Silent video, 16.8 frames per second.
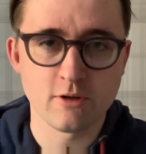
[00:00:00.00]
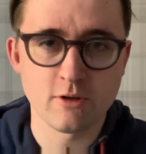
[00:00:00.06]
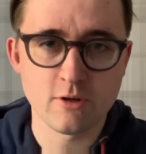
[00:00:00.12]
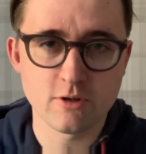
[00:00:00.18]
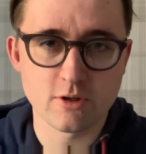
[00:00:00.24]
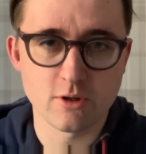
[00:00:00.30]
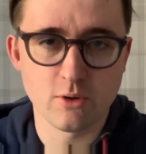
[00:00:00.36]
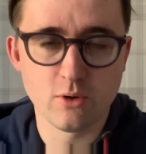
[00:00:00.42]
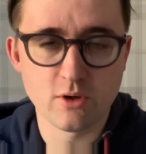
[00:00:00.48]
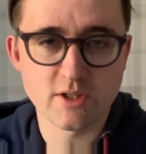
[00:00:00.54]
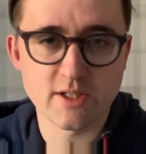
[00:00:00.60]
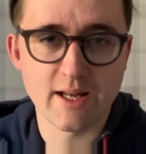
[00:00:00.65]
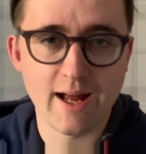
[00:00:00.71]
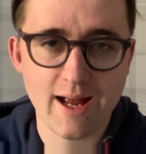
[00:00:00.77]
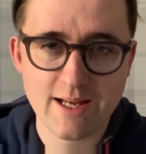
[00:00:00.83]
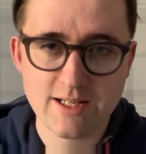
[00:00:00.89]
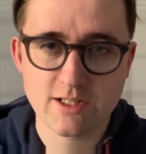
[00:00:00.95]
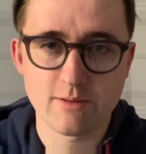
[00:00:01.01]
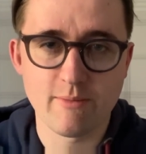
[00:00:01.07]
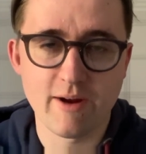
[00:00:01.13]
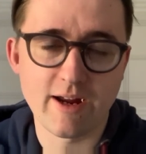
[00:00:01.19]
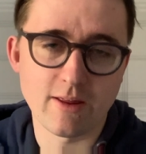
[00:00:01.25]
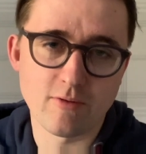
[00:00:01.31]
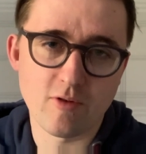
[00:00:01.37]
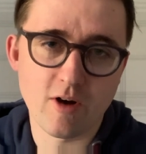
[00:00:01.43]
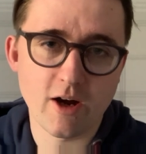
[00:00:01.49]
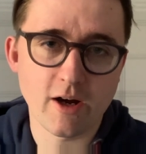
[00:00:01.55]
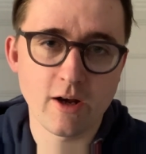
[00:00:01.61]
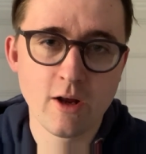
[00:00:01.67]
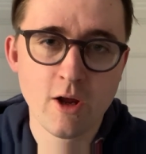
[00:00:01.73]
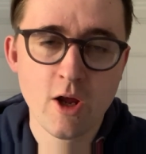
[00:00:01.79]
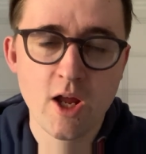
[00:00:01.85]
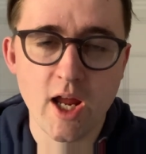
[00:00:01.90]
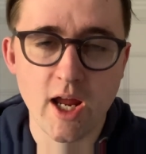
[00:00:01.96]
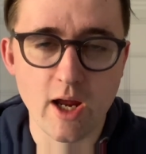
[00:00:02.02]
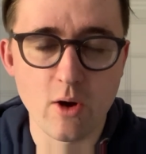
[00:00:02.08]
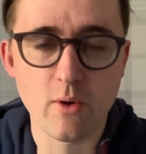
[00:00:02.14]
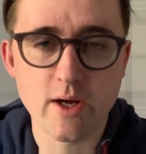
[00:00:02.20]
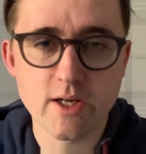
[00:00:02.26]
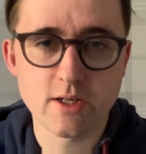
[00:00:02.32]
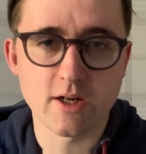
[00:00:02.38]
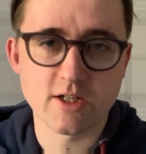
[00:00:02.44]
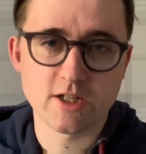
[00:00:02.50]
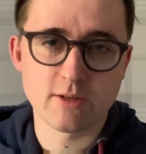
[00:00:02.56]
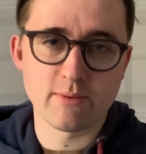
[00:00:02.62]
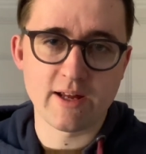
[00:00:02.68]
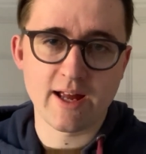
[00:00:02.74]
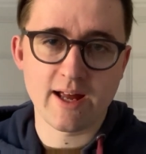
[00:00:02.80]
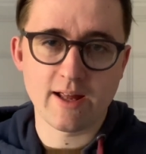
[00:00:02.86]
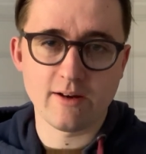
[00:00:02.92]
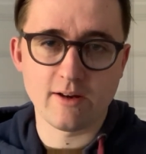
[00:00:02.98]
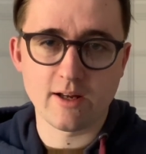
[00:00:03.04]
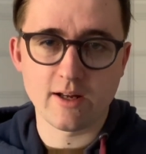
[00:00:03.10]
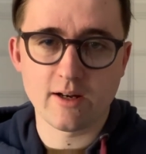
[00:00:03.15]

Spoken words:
who's a horse that has to make the run. He always likes to be handy.